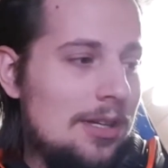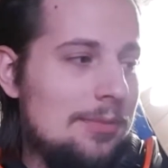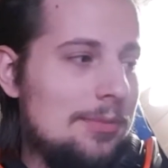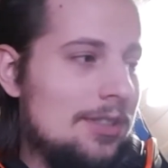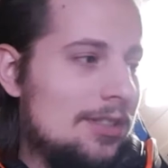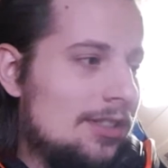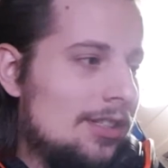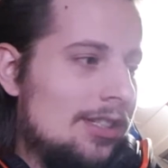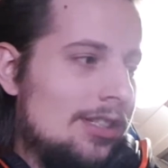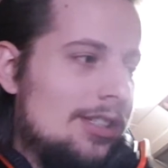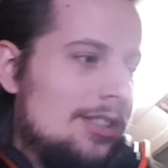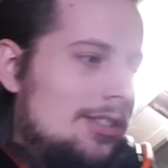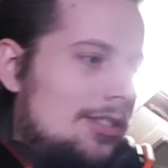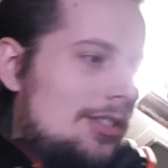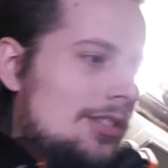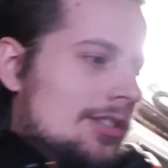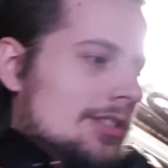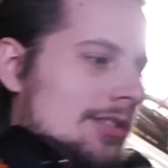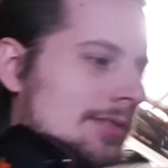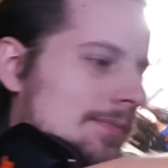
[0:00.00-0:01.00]
I mean,
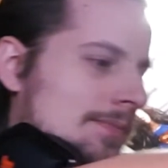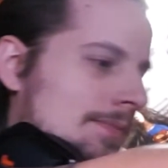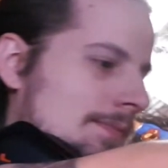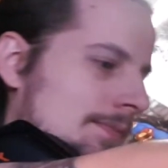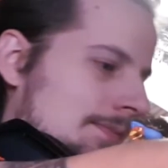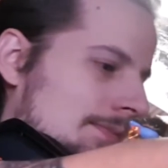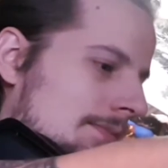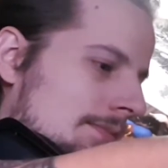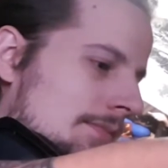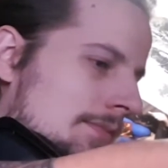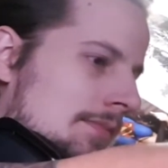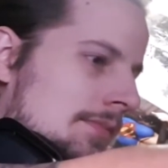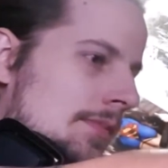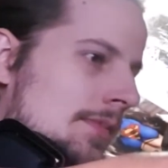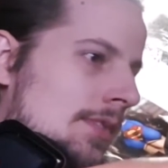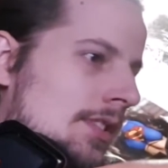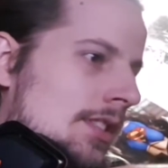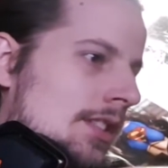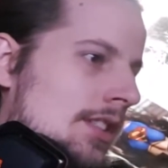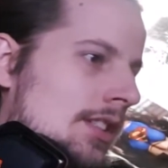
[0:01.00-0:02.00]
just
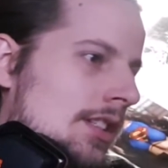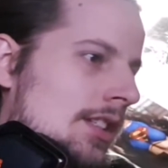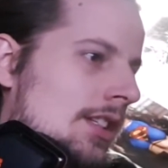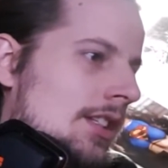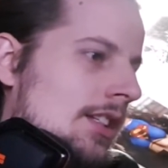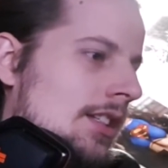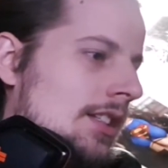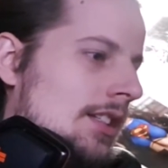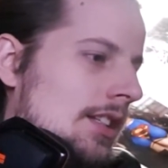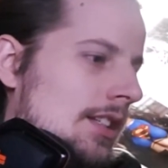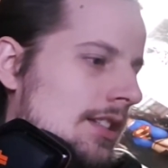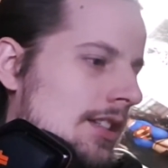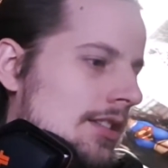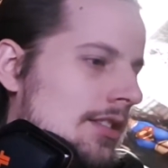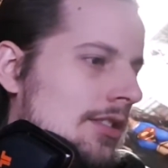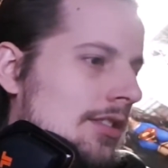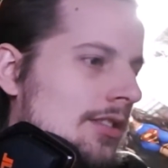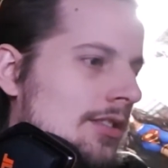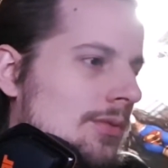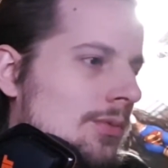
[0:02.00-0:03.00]
this
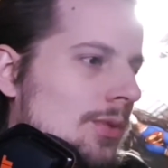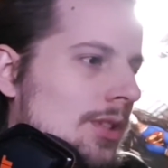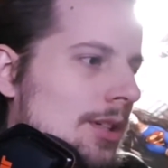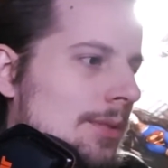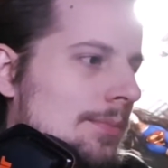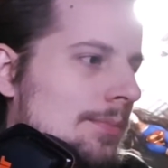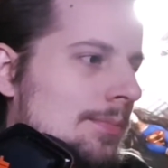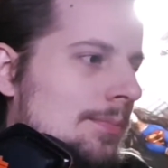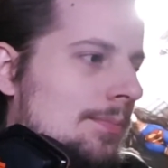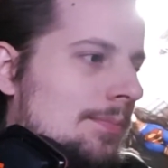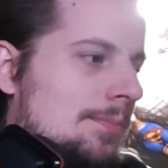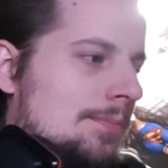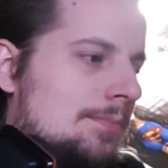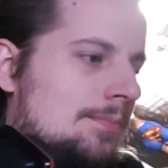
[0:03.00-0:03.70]
is just what I'm